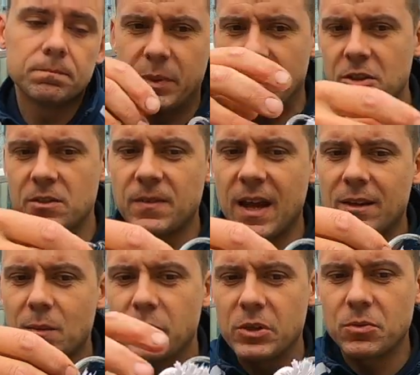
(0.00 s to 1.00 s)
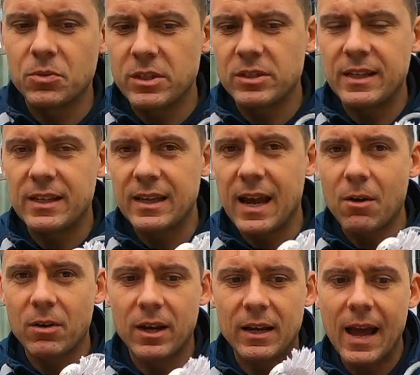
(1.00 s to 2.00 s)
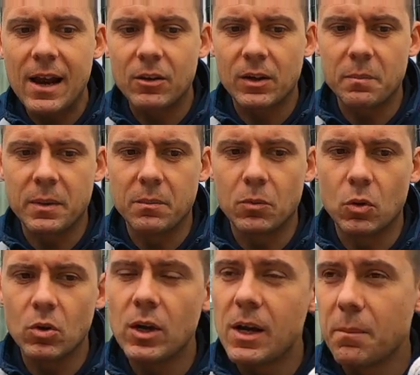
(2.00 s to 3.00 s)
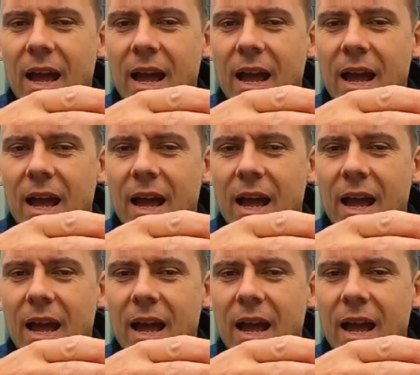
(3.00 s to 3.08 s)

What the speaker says: Because of that, the bristles are sticking out at an angle a bit more,